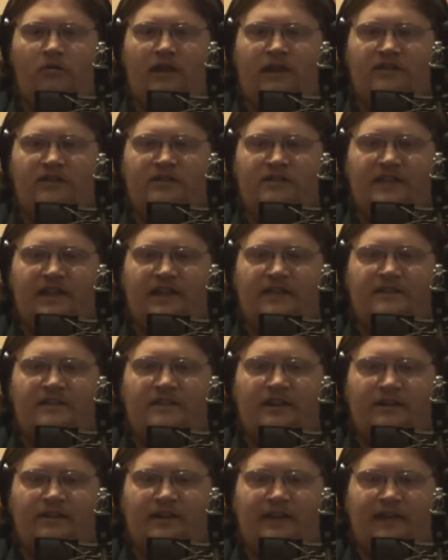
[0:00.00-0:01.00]
that just
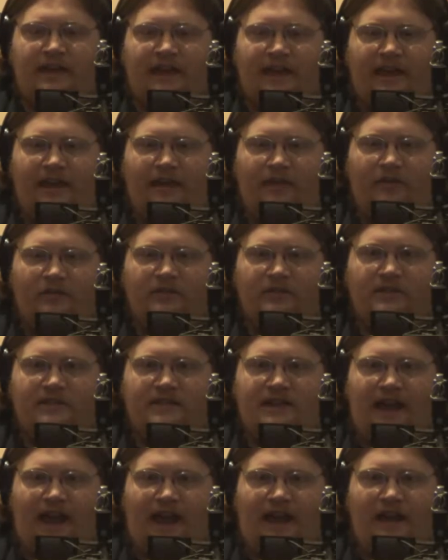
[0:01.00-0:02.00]
instantly kills
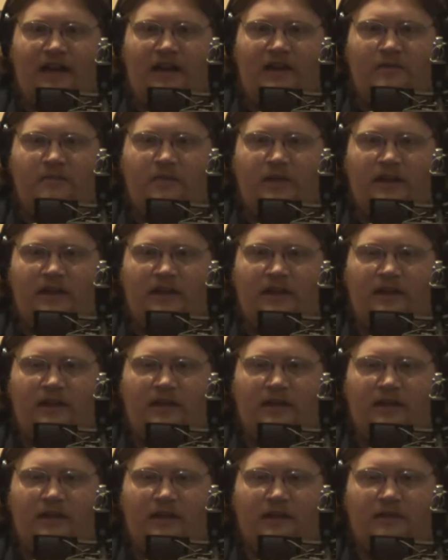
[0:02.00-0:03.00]
the
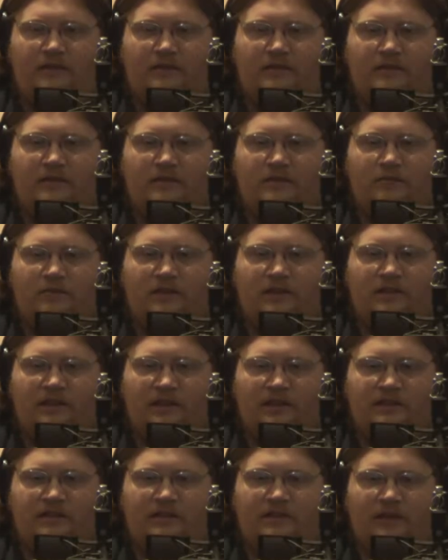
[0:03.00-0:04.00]
enemies. What's
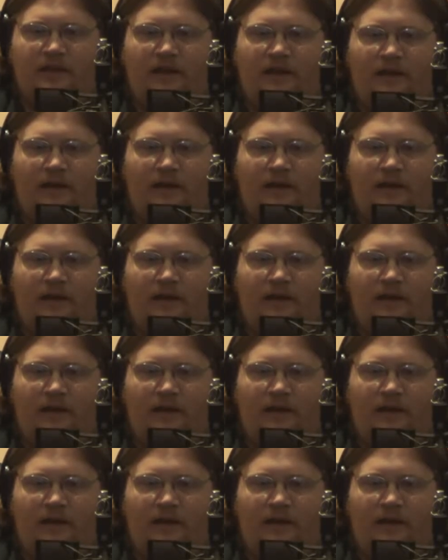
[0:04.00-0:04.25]
this?